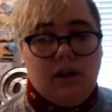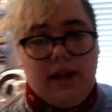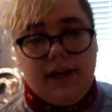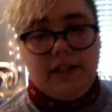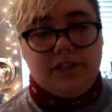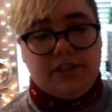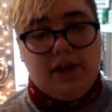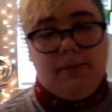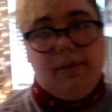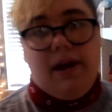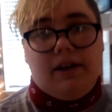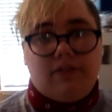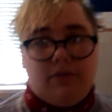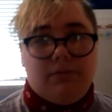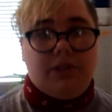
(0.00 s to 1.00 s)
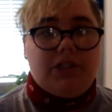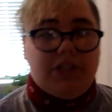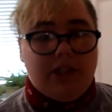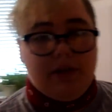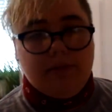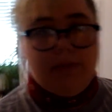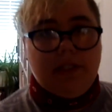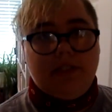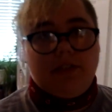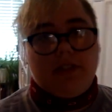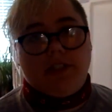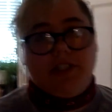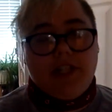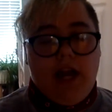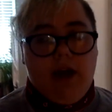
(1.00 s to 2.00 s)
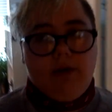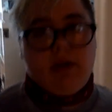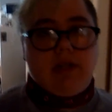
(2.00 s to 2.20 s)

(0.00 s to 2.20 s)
I just got back from the gym and took a shower.